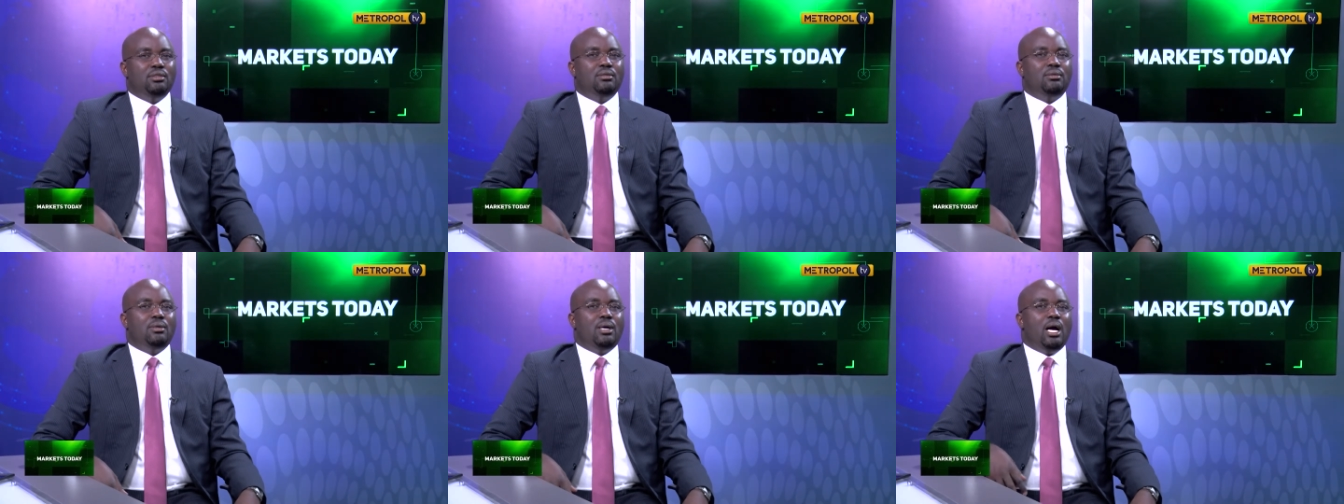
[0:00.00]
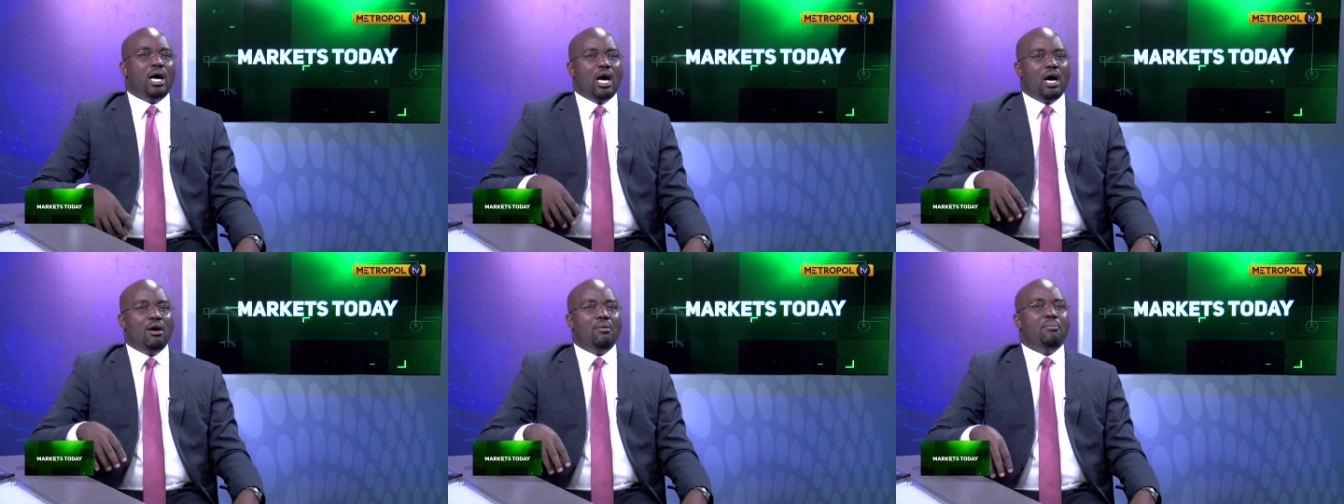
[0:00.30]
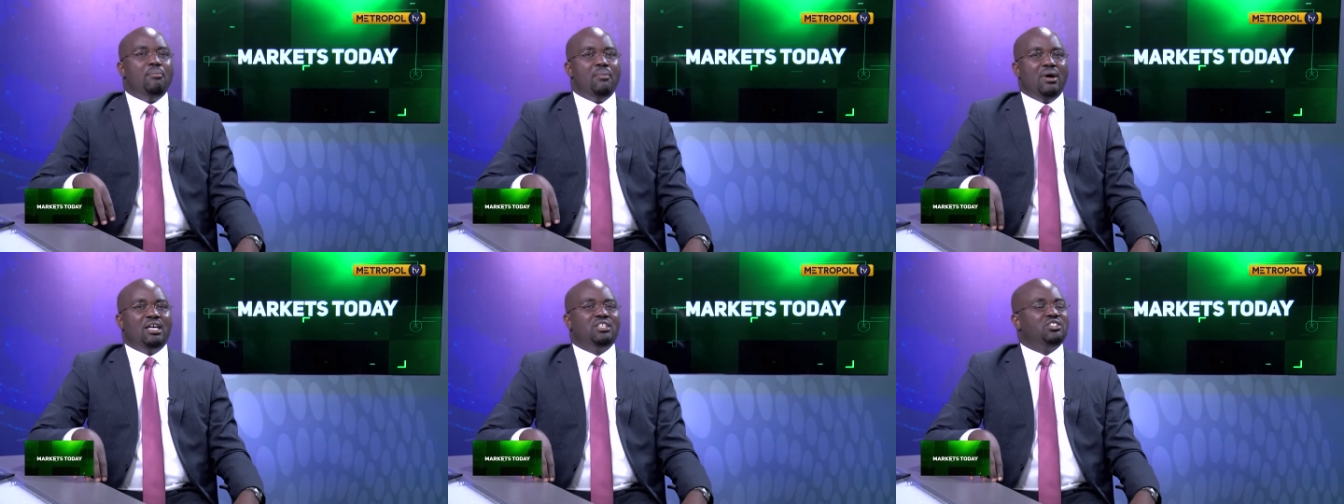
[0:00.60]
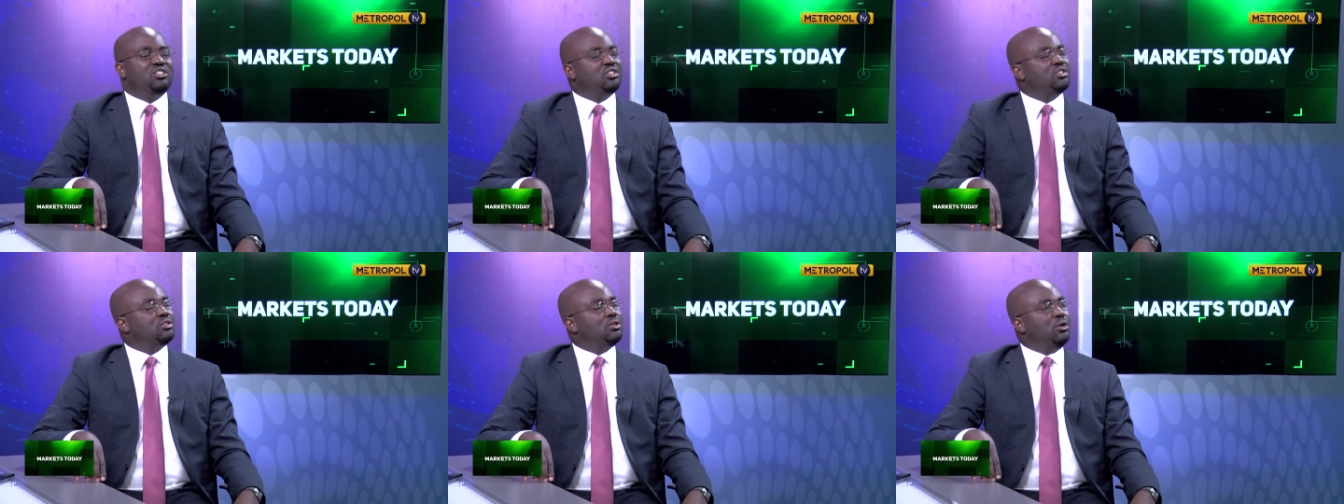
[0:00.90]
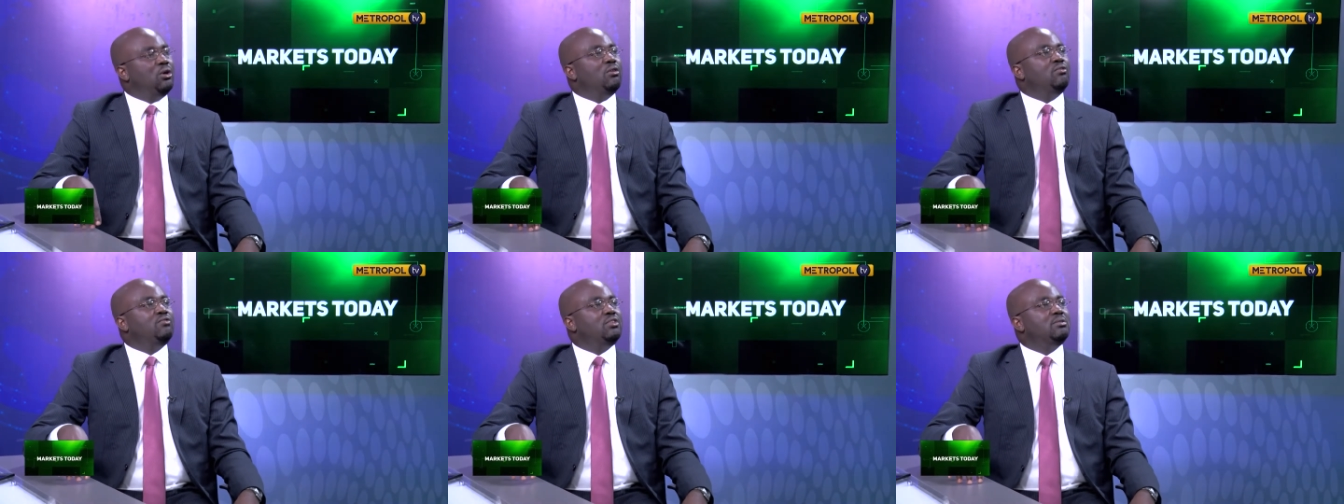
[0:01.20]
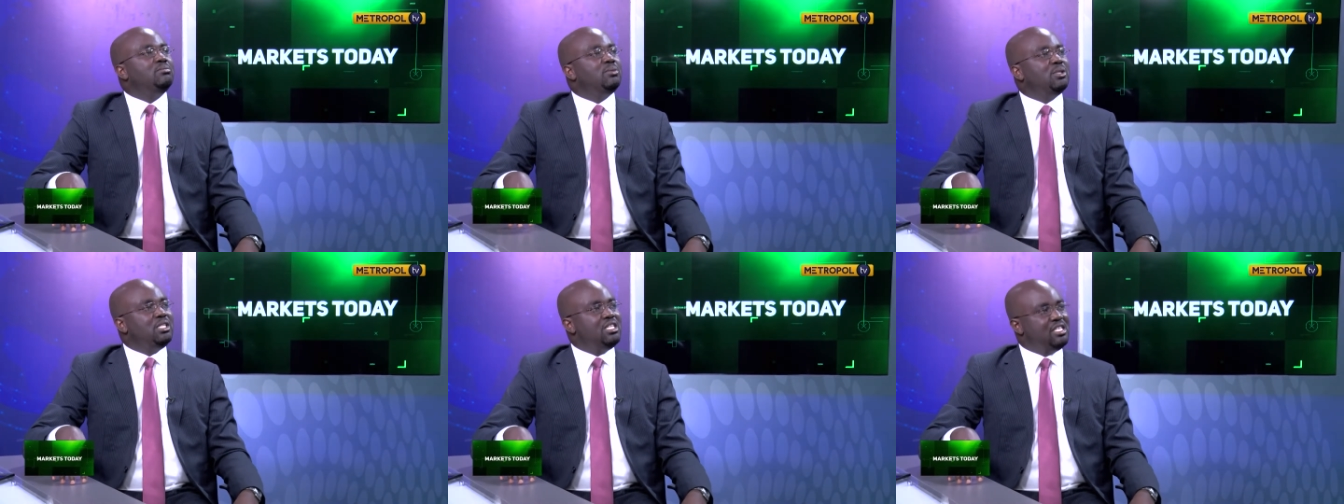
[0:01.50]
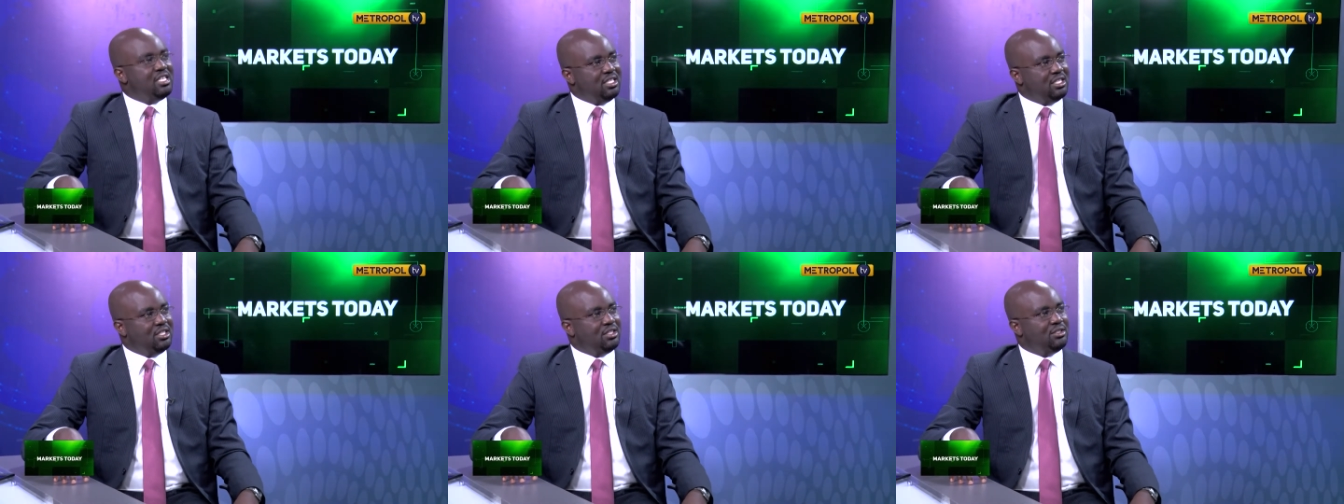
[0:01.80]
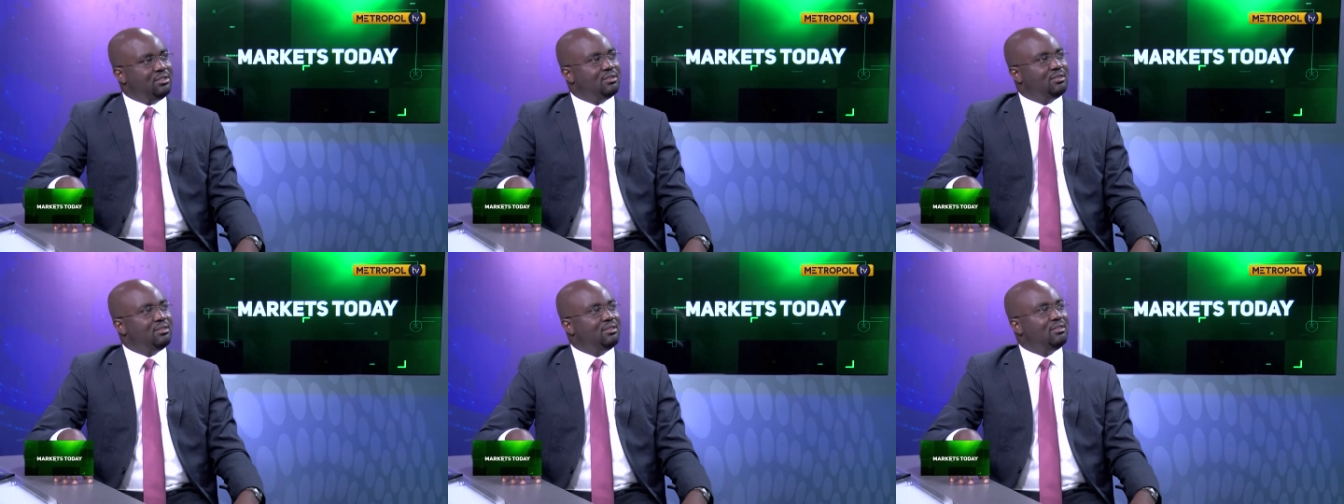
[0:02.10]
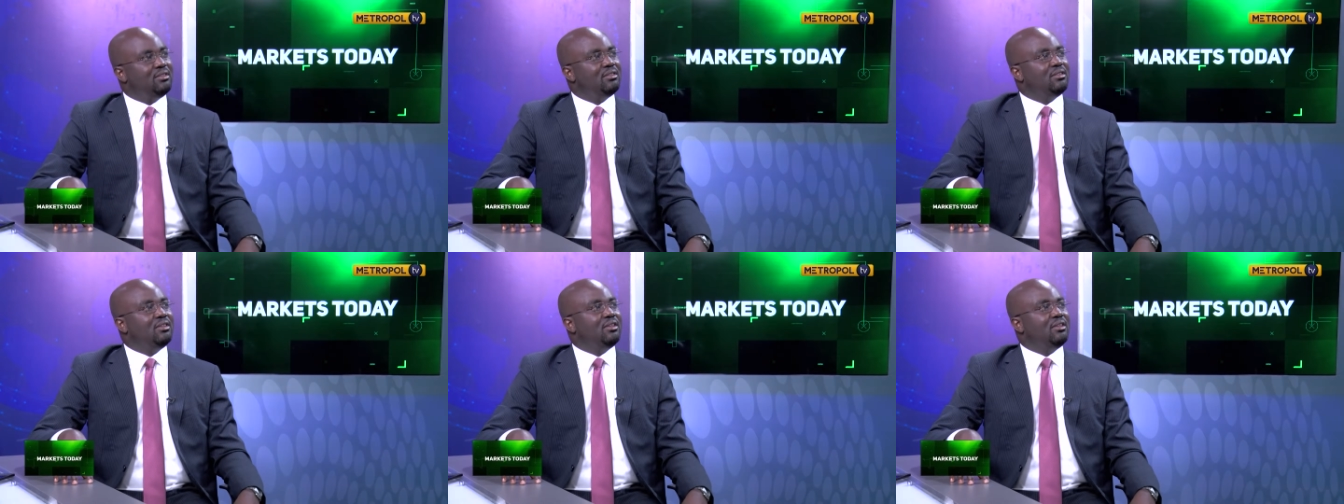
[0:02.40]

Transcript: know how much of the monetization